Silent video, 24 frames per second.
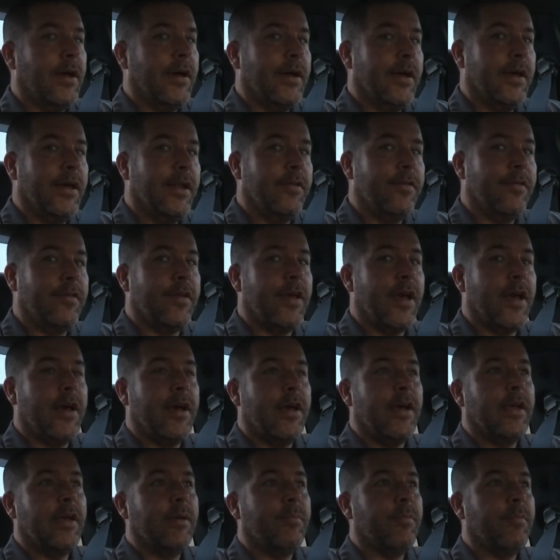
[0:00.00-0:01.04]
It's
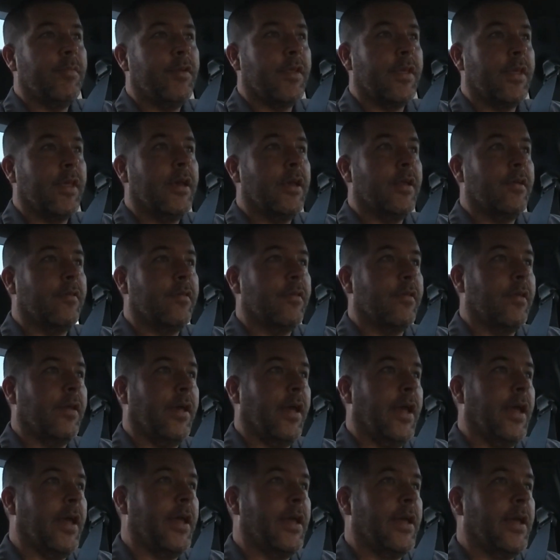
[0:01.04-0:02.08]
time to get
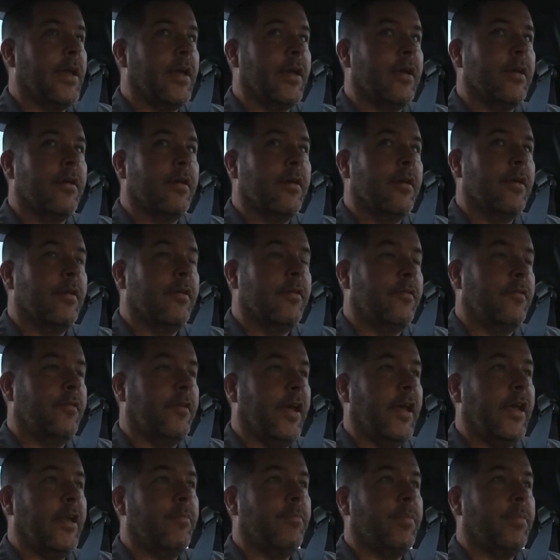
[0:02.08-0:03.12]
a
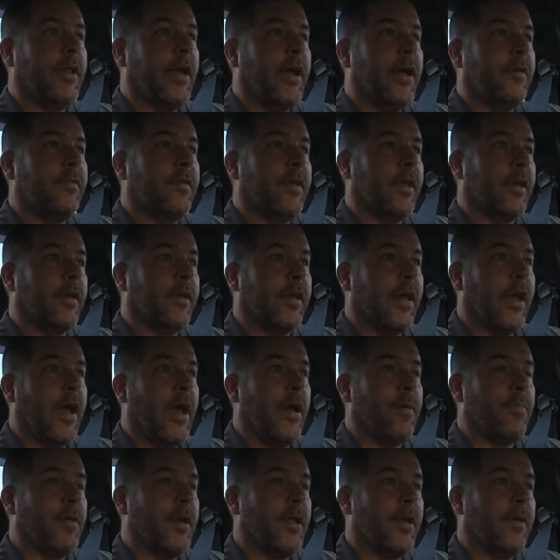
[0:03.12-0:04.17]
sandblasting
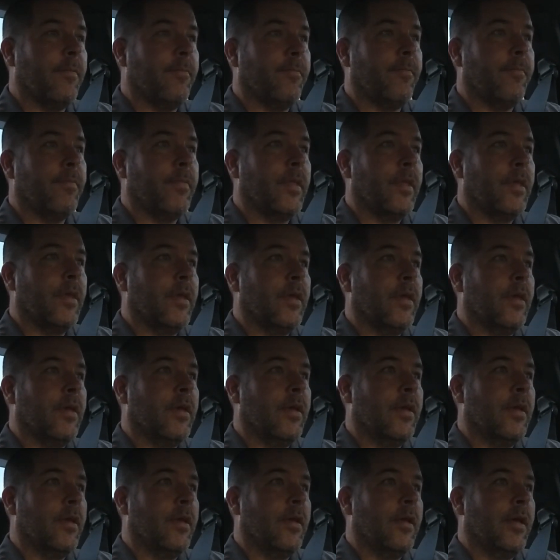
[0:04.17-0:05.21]
cabinet,
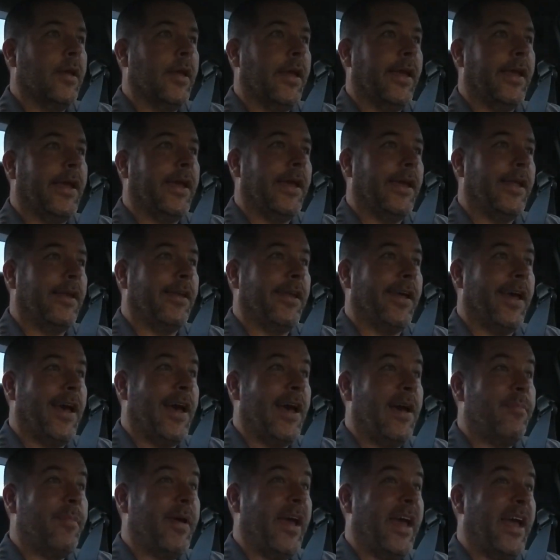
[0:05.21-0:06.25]
and
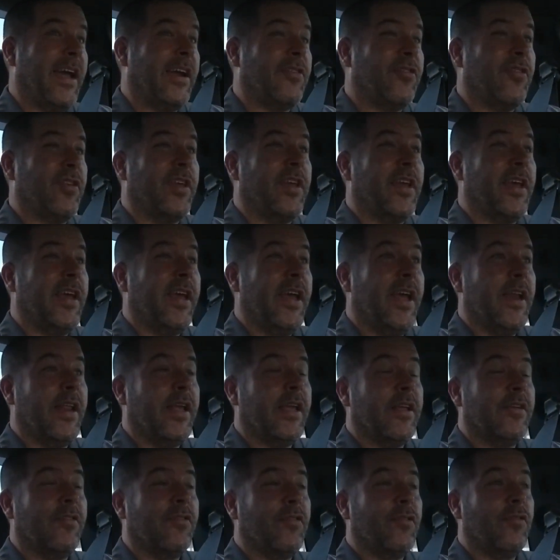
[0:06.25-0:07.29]
I'm actually
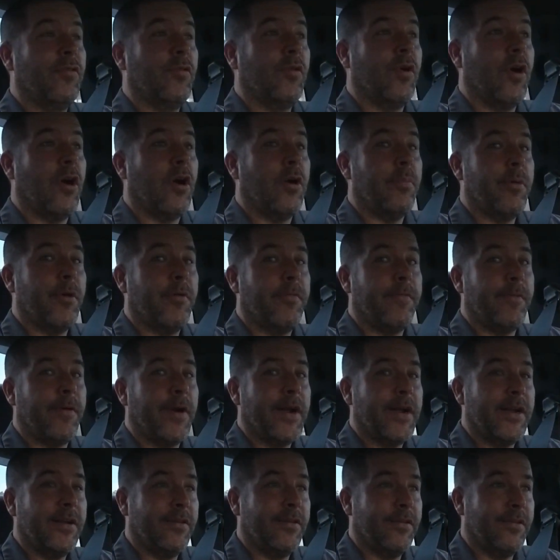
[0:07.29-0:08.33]
heading to Harbor
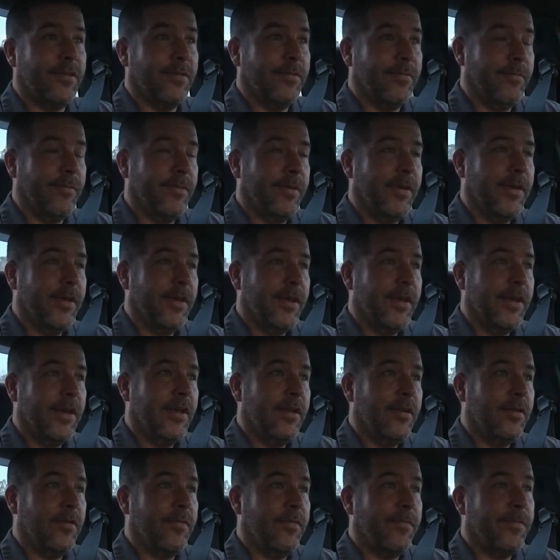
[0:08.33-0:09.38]
Freight.
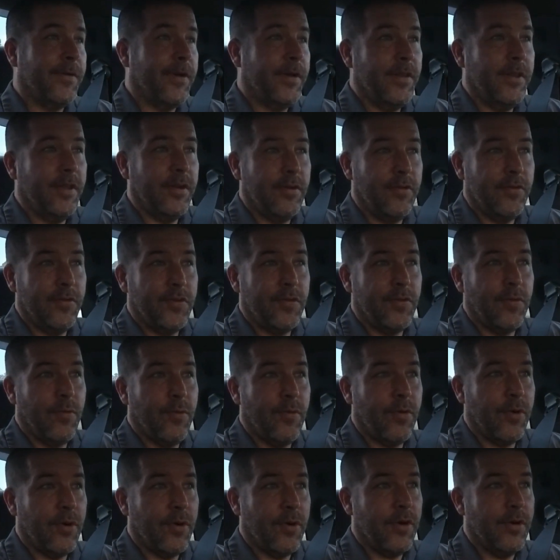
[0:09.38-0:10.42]
It's a fun little
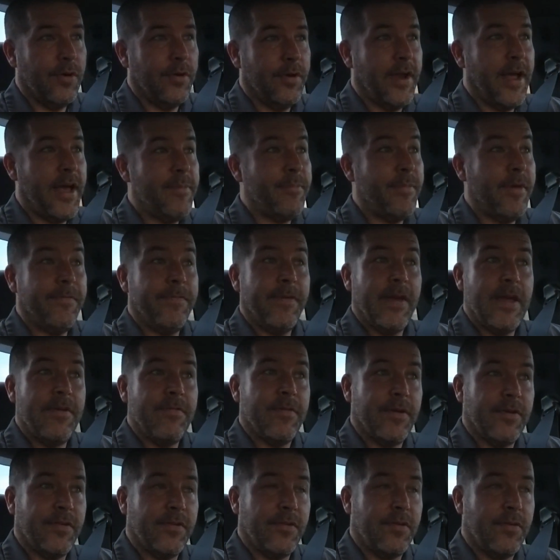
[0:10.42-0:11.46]
store, not my
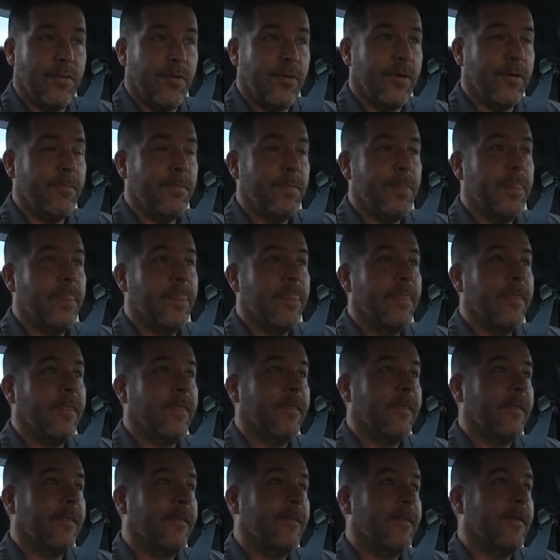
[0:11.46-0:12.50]
favorite store,
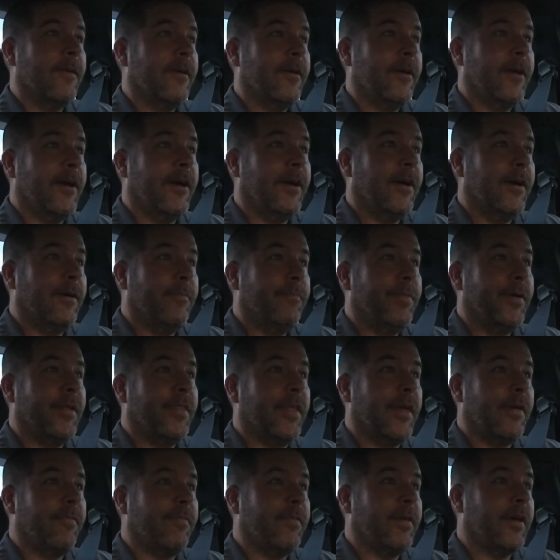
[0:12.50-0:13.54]
but
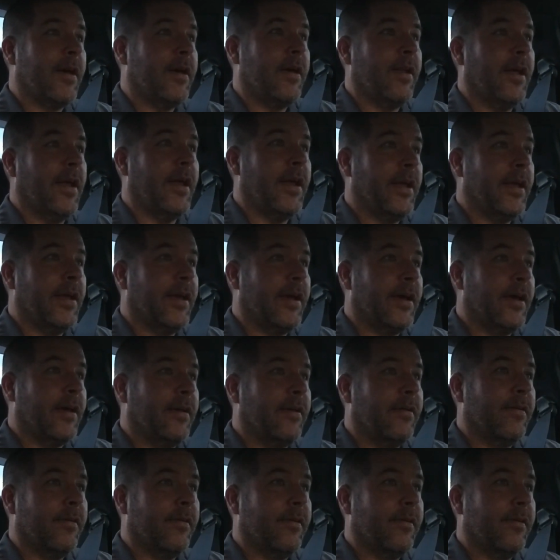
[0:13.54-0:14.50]
they've got a